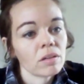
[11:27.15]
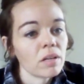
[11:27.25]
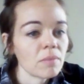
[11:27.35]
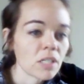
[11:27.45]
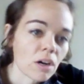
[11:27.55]

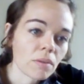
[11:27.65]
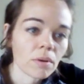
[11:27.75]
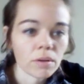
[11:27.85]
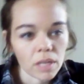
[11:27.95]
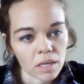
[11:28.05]
going to be taught
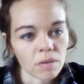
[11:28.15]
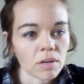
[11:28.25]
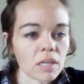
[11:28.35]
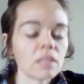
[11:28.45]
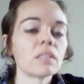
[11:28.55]
wrong
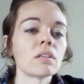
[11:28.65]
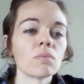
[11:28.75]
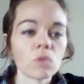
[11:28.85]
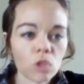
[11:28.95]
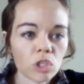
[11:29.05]
anyway, so
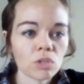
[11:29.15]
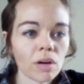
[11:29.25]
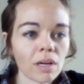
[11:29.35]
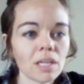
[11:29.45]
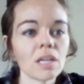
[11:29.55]
we'll just
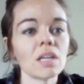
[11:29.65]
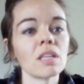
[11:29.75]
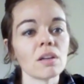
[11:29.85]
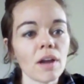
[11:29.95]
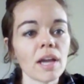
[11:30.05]
try to get it in
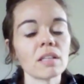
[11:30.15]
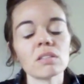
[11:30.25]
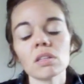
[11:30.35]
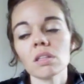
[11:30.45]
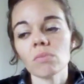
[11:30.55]
their head
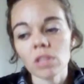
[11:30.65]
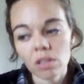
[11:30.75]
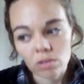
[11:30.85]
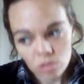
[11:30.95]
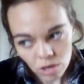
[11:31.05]
so that when
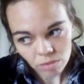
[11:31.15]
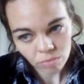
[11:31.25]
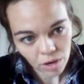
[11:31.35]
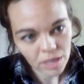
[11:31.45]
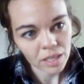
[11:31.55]
they're taught
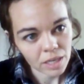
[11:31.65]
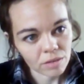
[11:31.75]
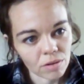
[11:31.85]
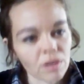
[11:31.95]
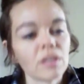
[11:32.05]
right
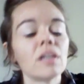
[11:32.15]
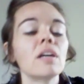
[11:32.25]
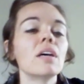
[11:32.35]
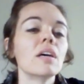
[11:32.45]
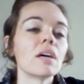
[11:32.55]
later on,
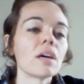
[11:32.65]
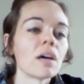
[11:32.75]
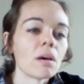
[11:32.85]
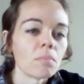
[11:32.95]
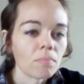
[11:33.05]

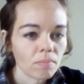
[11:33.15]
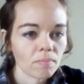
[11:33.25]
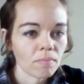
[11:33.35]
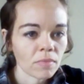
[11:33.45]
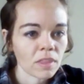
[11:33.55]

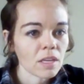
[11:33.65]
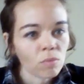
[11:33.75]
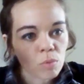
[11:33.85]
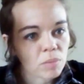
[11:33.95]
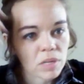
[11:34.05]
it
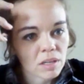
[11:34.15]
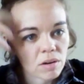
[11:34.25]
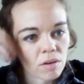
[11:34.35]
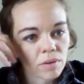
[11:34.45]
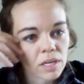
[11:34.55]
will be there
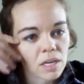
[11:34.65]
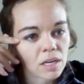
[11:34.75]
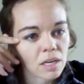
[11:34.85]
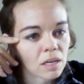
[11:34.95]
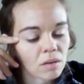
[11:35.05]
already,
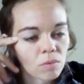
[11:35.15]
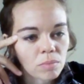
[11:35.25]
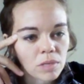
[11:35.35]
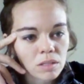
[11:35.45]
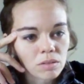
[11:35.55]
and it will
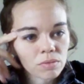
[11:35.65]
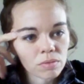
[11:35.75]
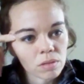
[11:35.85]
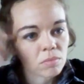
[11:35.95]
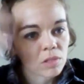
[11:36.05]
be easier
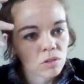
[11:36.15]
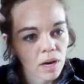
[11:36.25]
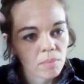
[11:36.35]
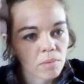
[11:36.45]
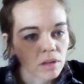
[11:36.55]
for them to
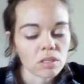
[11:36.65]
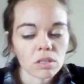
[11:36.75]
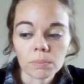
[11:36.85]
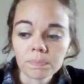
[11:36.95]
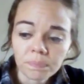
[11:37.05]
grab onto.